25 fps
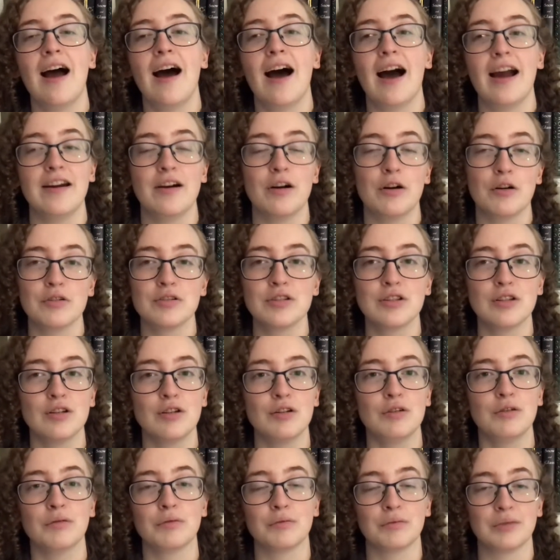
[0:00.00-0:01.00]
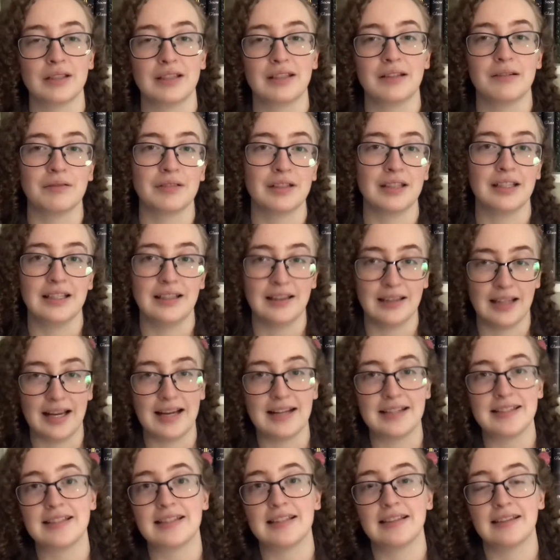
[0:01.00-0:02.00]
I also really, really
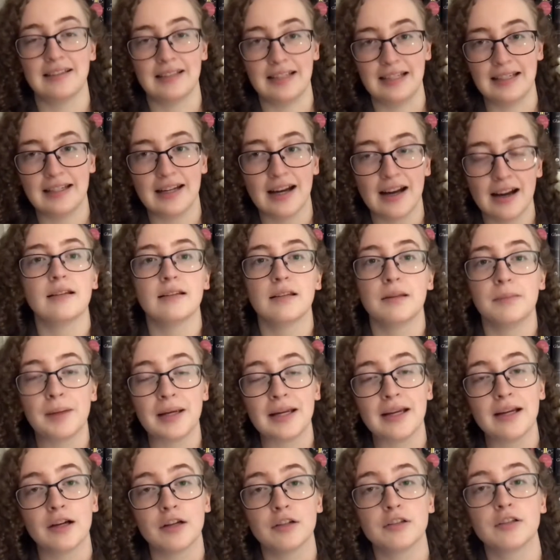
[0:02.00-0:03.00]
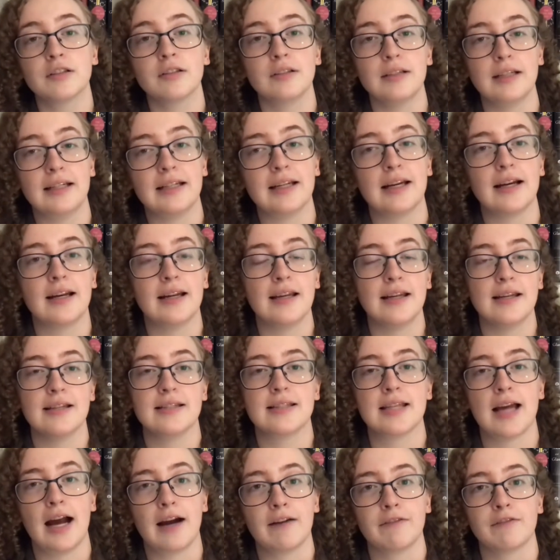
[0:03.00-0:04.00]
liked Lena. The main character, Lena, is
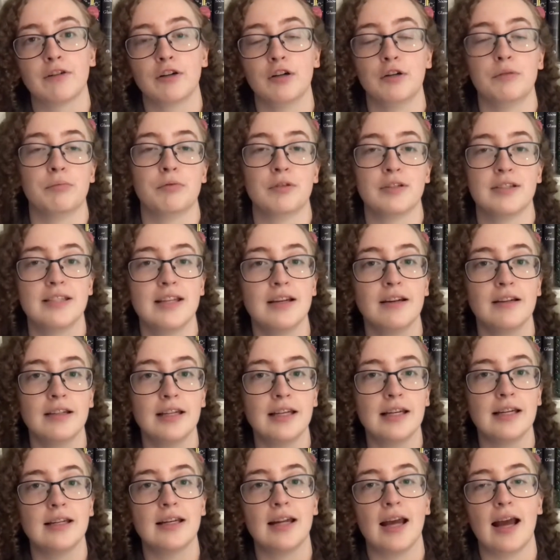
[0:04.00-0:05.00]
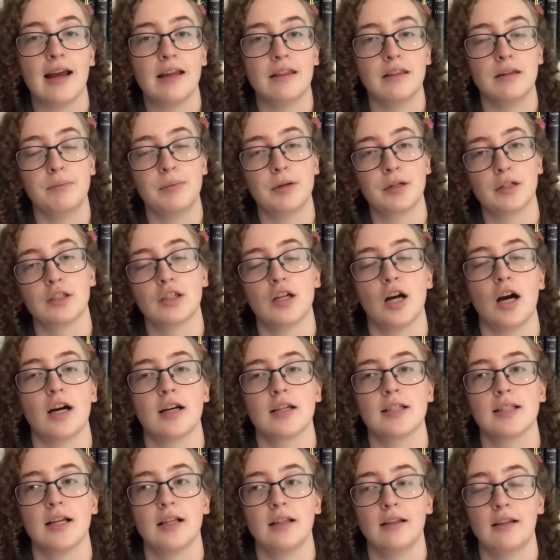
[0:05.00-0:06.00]
Afro-Brazilian, and the book
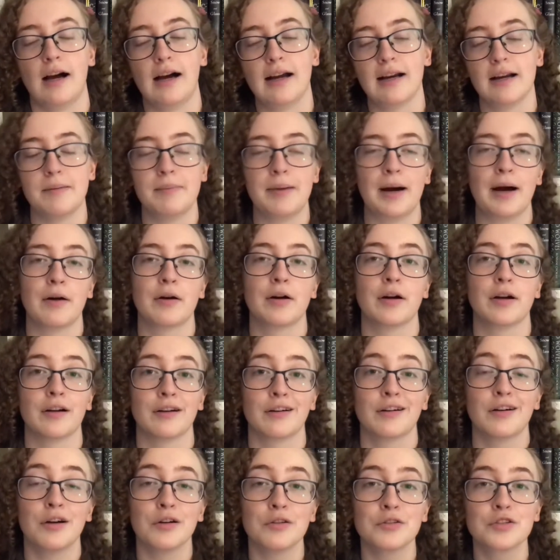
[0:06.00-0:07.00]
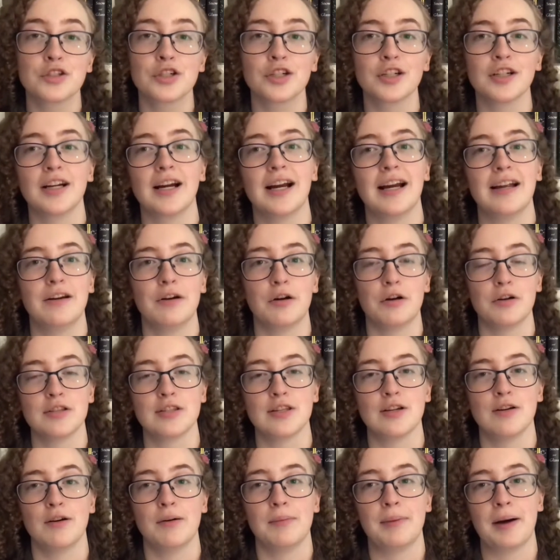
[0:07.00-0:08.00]
talks a lot about her culture and
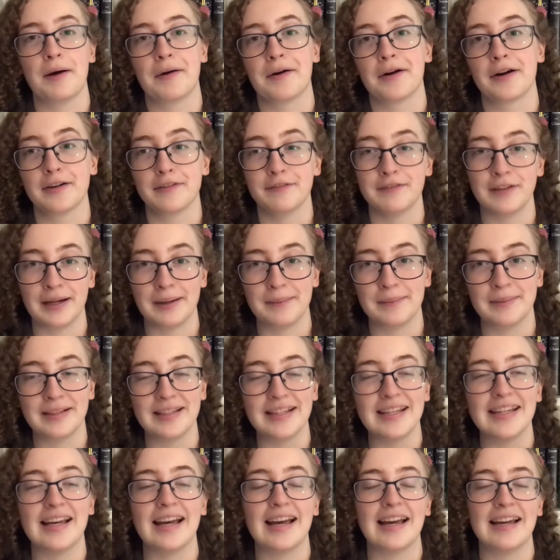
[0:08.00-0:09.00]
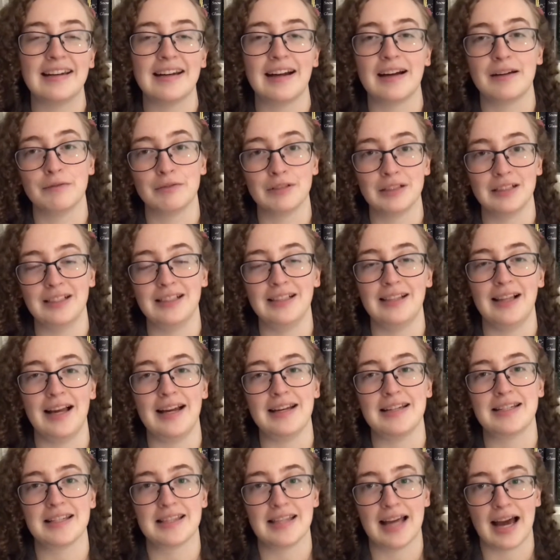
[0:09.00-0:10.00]
also about her family, and I really
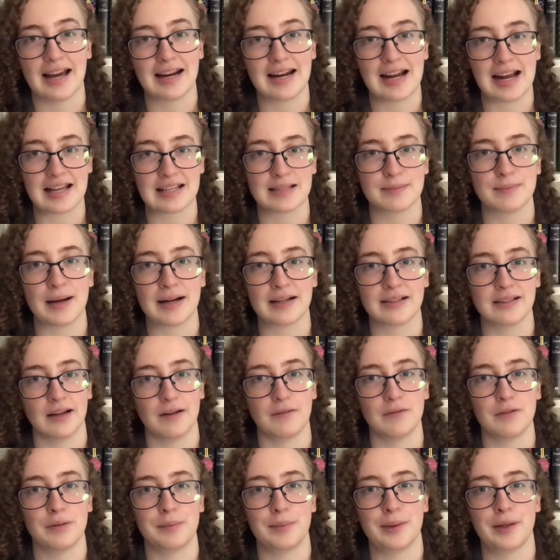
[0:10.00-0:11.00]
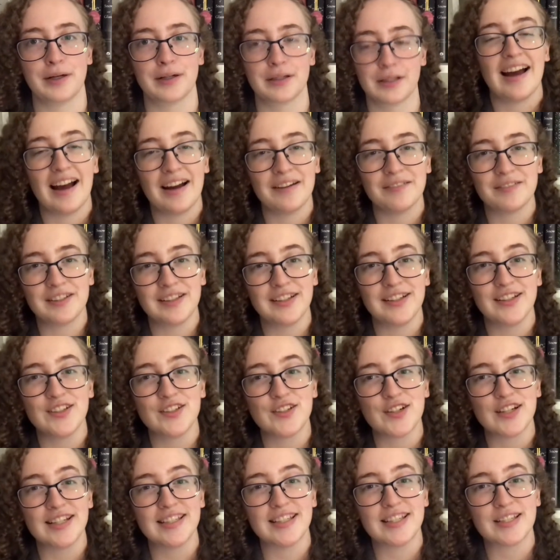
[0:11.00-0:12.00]
liked that aspect of the book. I really
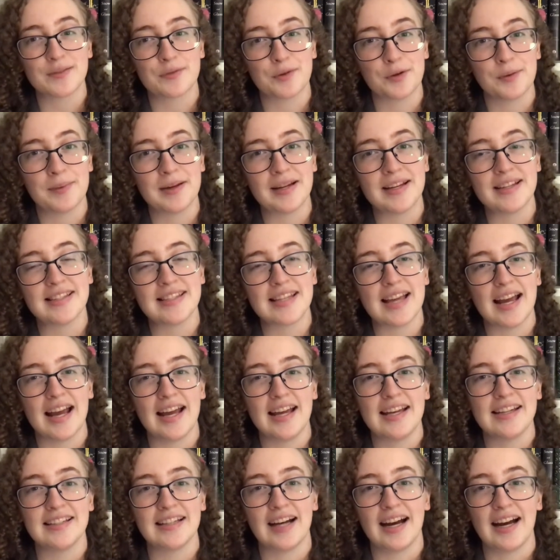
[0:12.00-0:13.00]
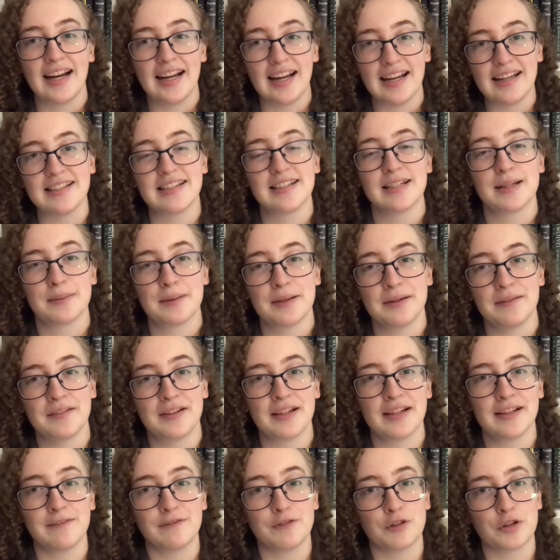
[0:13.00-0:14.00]
enjoyed this romance, and I ended up giving
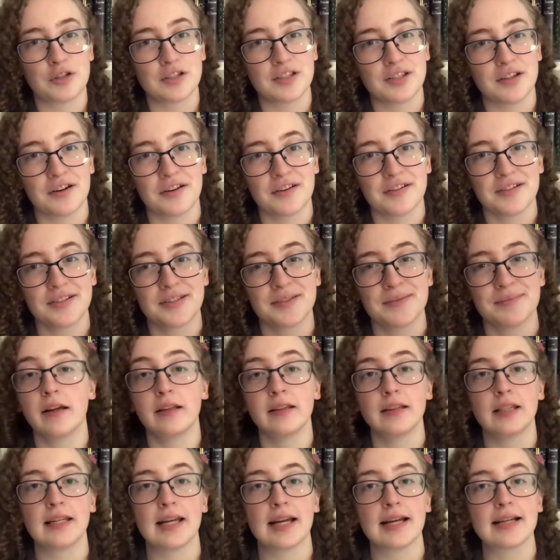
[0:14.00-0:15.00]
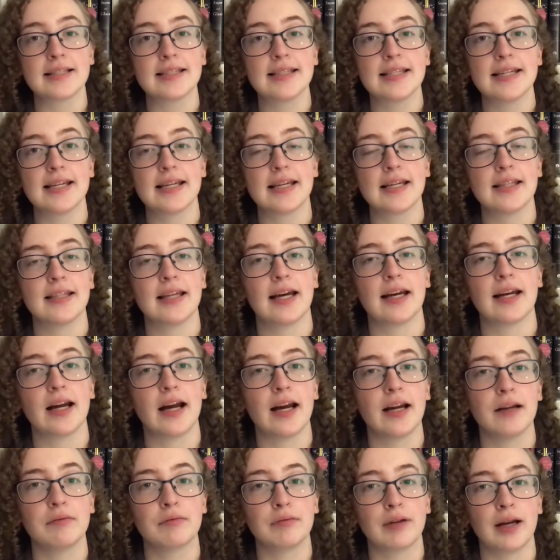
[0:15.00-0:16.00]
it 4 stars. The next thing that
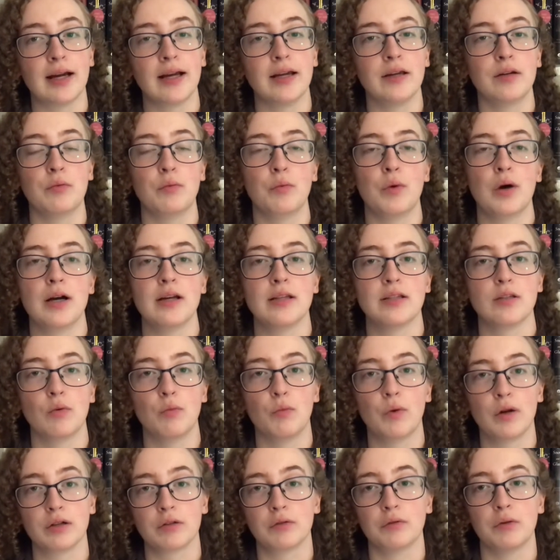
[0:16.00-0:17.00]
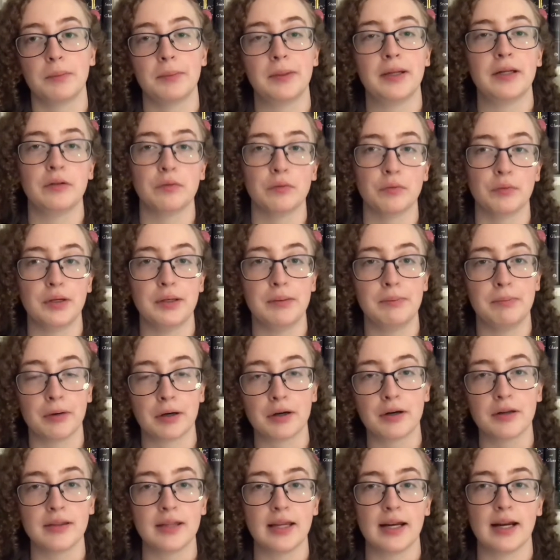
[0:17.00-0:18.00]
I read was Wonder Woman
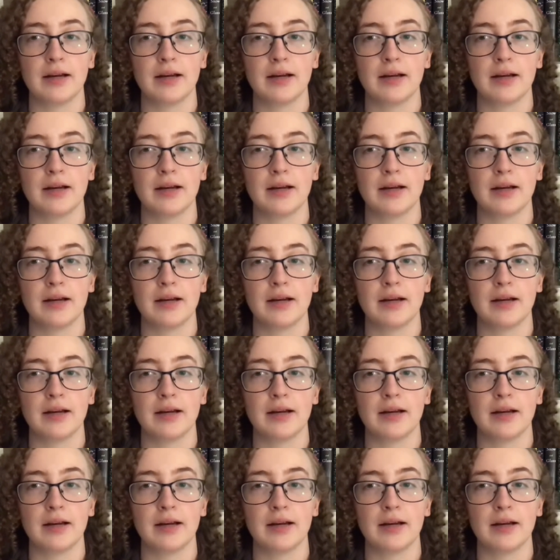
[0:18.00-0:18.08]
Rebirth, and I